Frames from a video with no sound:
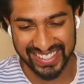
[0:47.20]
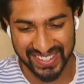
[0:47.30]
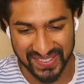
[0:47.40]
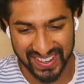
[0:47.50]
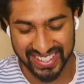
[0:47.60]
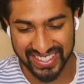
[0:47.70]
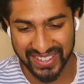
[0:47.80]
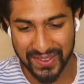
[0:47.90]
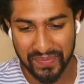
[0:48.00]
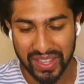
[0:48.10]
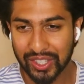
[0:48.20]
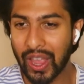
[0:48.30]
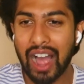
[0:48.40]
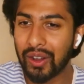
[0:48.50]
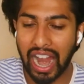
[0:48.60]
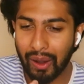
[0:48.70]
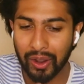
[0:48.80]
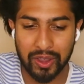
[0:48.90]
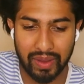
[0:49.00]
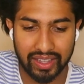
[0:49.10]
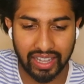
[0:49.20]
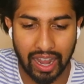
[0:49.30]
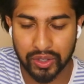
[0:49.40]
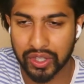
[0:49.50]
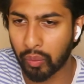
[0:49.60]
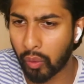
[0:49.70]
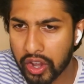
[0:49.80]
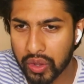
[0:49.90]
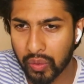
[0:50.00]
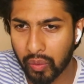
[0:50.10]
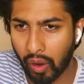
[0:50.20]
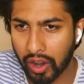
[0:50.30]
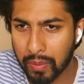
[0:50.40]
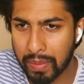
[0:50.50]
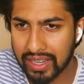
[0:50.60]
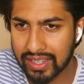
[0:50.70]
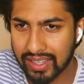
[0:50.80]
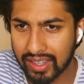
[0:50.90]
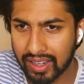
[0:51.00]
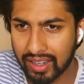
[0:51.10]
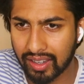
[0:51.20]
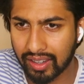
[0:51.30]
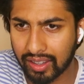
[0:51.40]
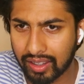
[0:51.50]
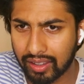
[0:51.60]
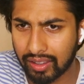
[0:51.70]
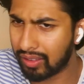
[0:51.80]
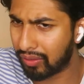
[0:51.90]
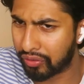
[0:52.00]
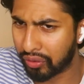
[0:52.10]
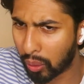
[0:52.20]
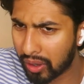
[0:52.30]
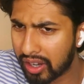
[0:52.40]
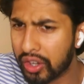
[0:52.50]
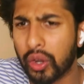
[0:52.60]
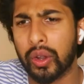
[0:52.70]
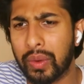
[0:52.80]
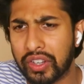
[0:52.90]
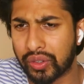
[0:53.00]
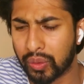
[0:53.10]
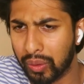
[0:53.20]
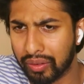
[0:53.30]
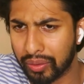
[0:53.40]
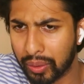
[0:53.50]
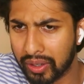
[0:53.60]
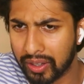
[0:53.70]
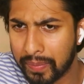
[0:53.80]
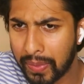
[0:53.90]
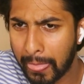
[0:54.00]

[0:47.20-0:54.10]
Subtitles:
you so much, dude. So how are you, man? Like, how's it? Are you based in Florida, or you went to school in Florida?